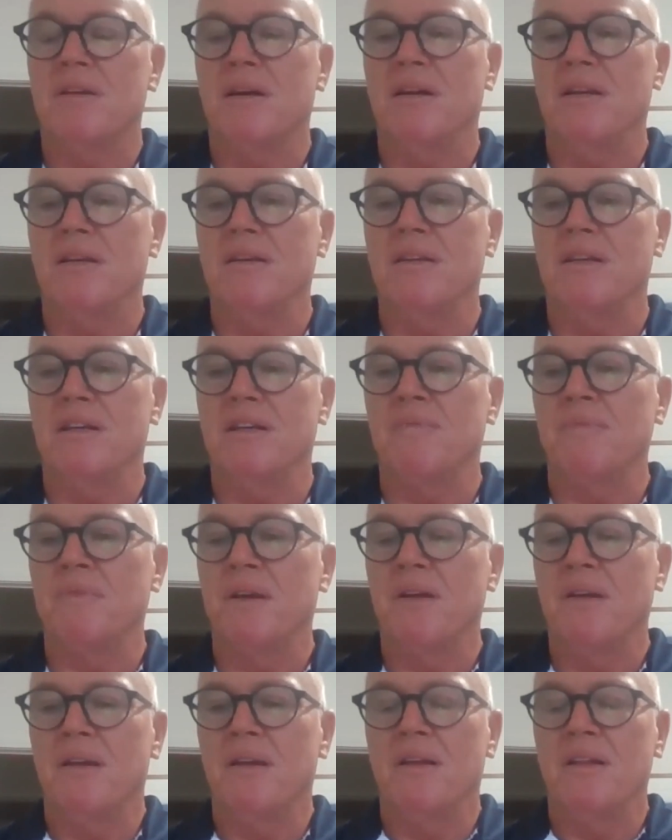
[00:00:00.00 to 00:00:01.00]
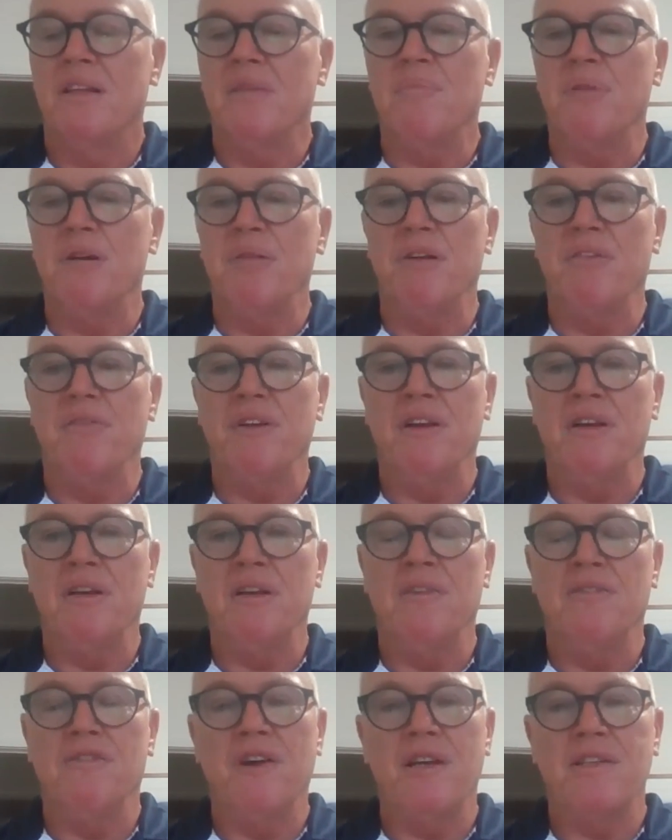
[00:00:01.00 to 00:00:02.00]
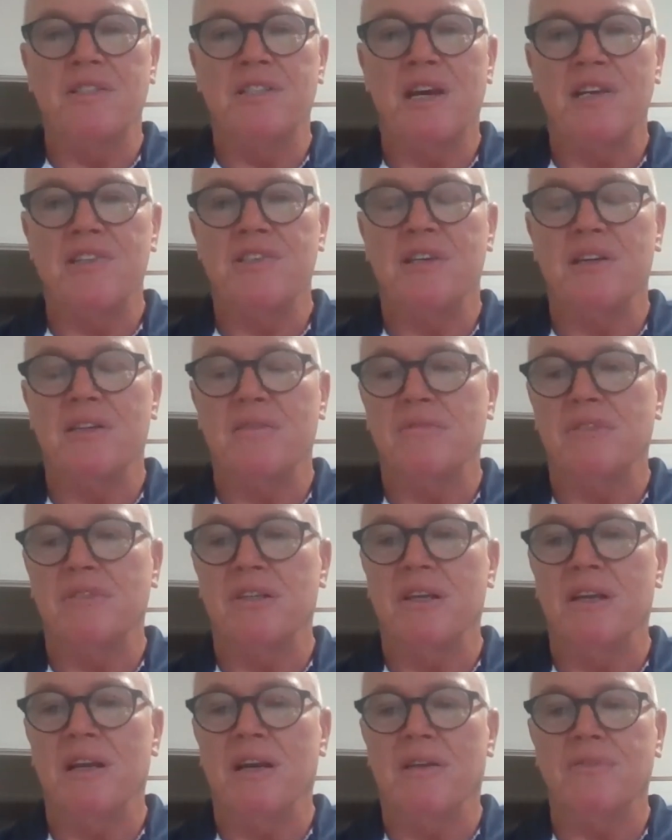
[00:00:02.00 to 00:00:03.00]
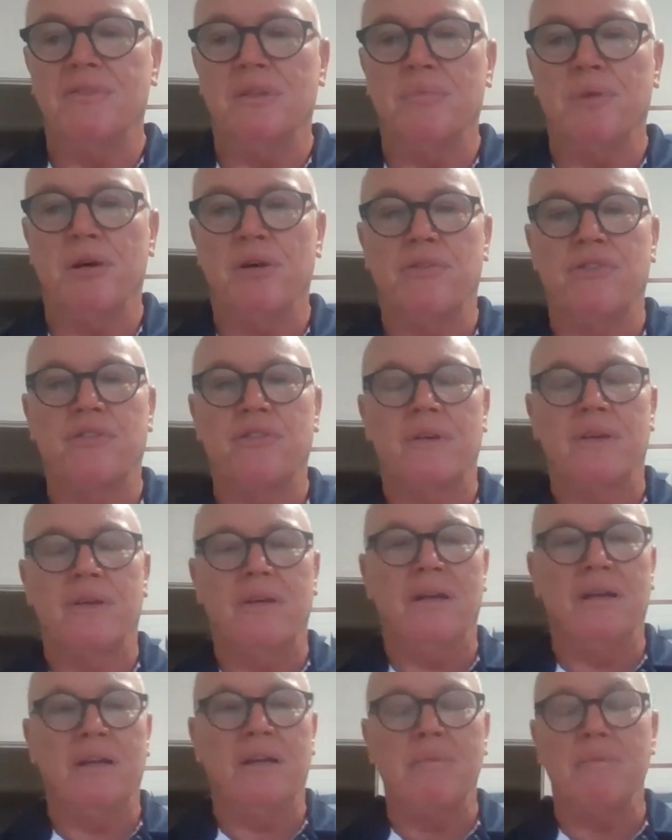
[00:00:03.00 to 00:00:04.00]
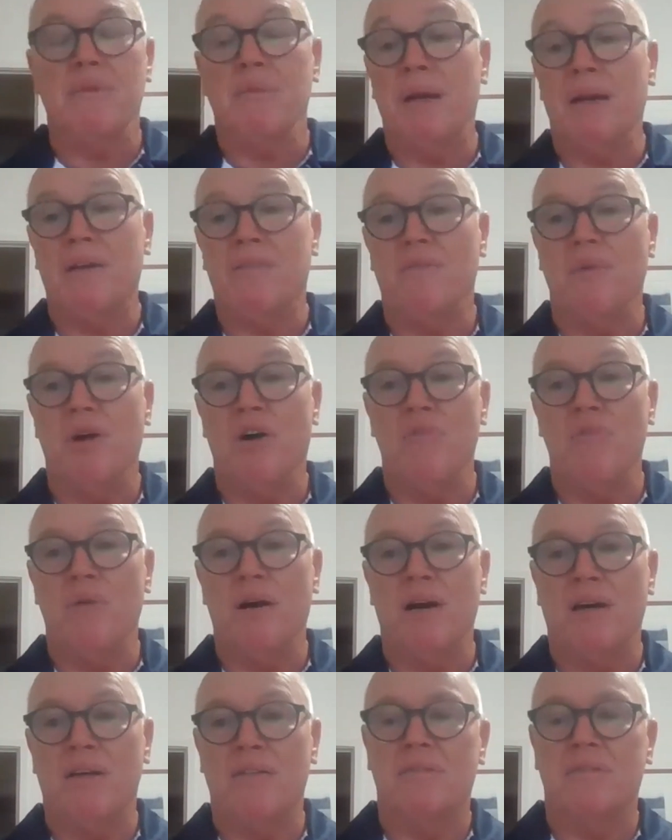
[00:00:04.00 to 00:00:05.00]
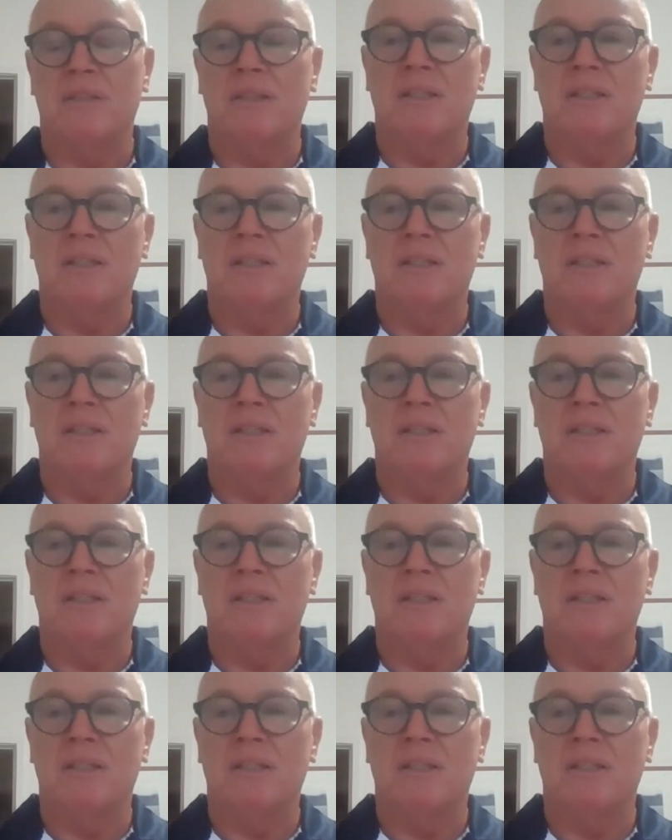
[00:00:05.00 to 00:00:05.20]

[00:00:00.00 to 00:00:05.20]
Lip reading: And the people of Eden are fantastic, looking after boats coming back from Hobart.